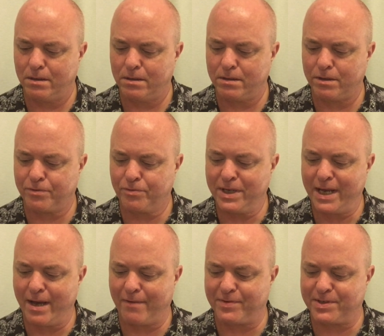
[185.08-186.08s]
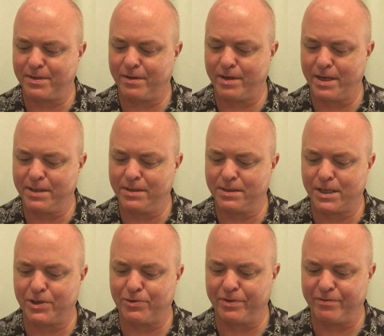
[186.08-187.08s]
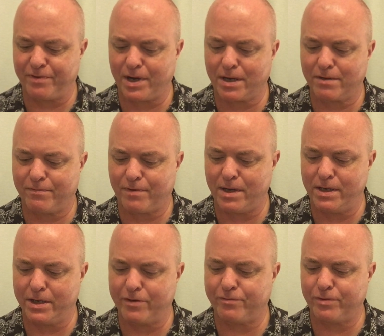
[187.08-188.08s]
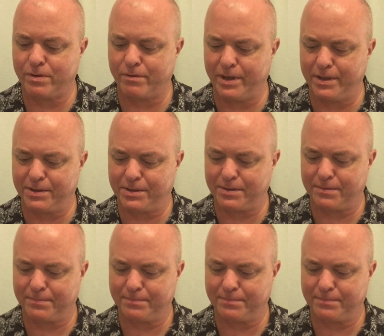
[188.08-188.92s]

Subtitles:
The Three F's in the 19th Century, Fuck, Fun, and a Foot Race.